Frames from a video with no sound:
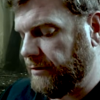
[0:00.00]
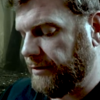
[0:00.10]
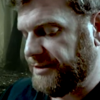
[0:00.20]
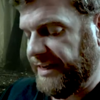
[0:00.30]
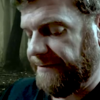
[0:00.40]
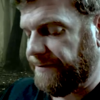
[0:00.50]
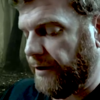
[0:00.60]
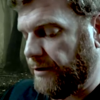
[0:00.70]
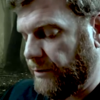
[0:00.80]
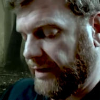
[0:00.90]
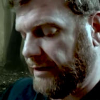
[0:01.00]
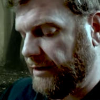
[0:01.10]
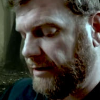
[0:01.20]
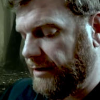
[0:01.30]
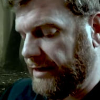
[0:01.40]
The day following,
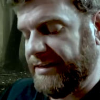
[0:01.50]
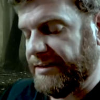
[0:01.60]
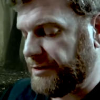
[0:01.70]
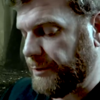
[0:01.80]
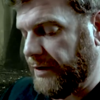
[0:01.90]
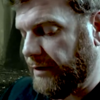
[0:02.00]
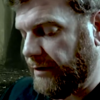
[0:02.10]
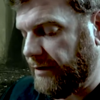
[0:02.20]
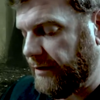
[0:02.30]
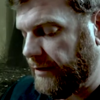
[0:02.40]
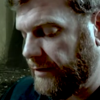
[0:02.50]
he'd disappeared.